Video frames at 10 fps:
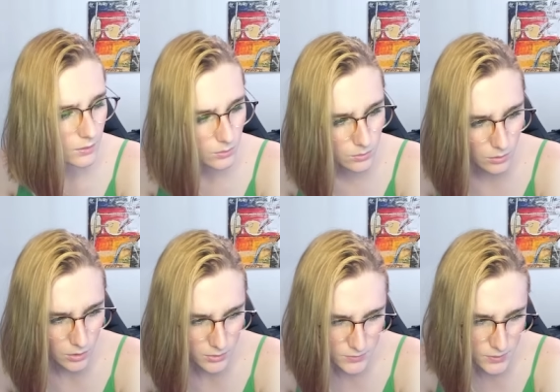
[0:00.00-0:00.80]
Oh
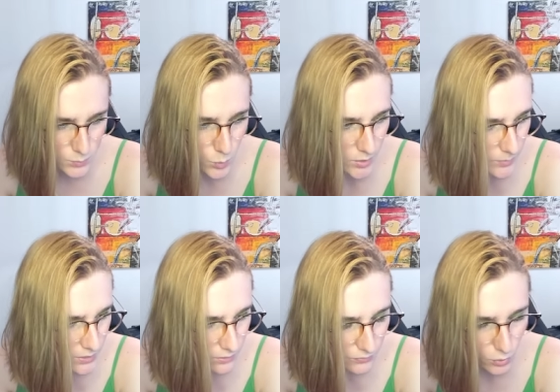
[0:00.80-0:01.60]
god, this is one
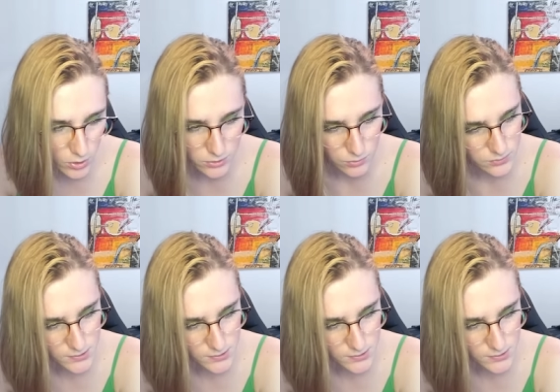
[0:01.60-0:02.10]
minute forty-two